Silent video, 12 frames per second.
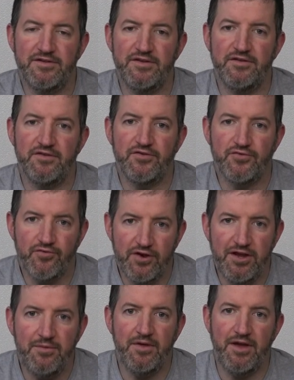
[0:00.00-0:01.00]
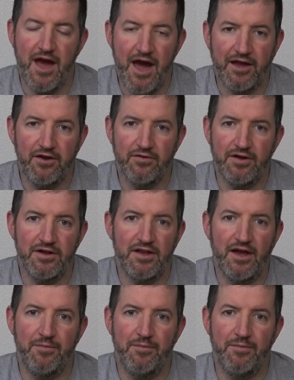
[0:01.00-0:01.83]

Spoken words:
It's extremely accurate.